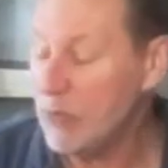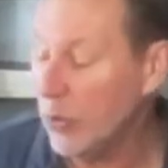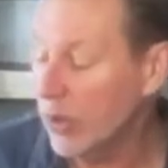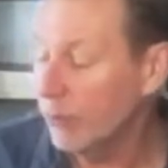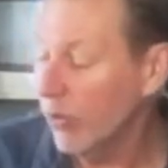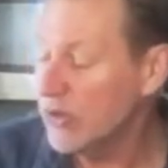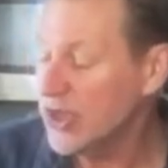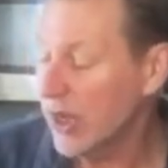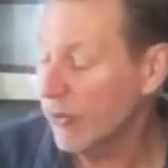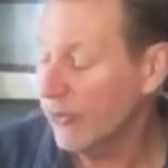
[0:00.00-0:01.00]
you want to pull
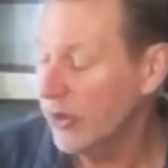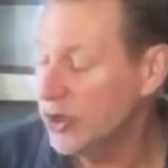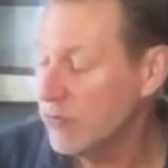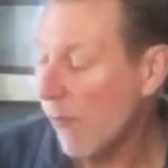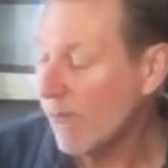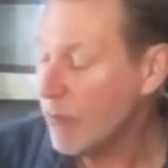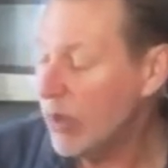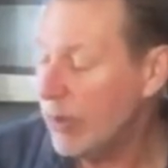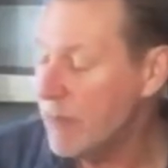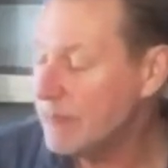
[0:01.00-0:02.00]
these out of the fridge
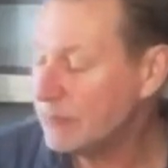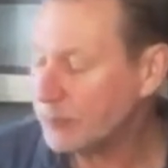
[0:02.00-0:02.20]
maybe